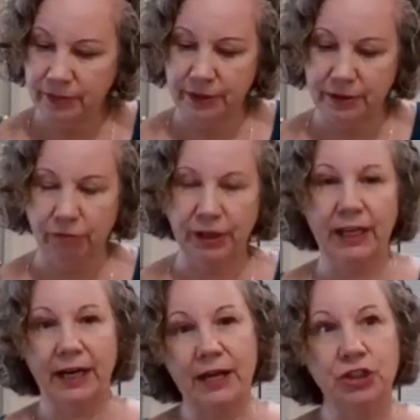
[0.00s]
the
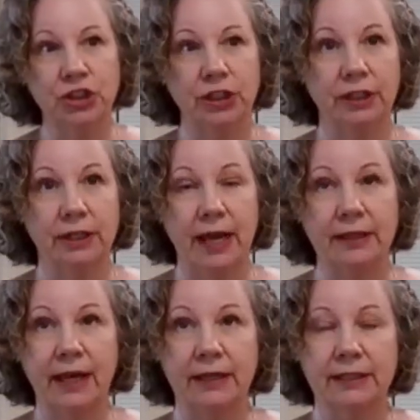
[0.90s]
reconnection at
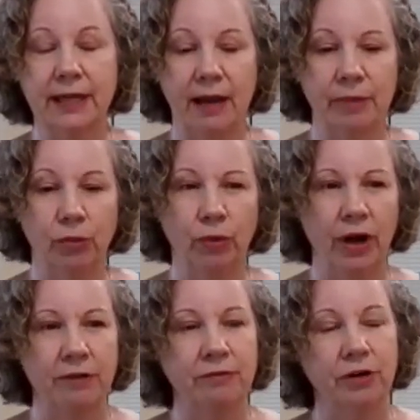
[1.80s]
that time, it went
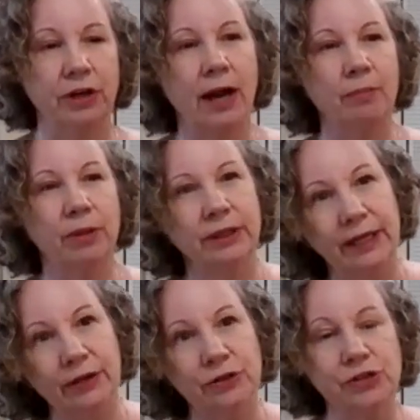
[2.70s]
on for a couple
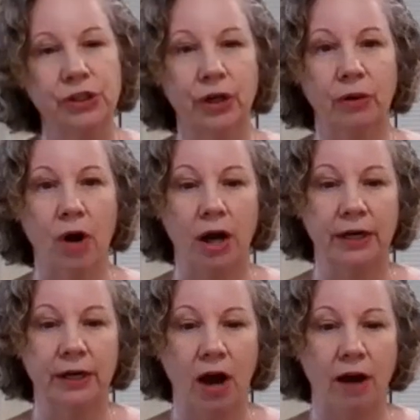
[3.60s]
years, you know, on
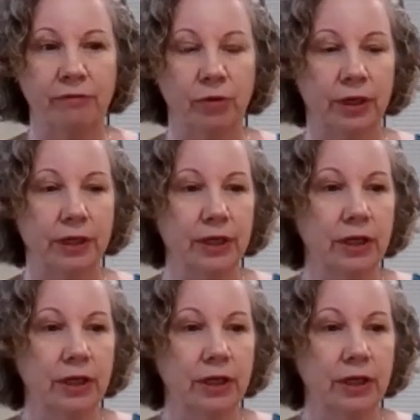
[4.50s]
and off, where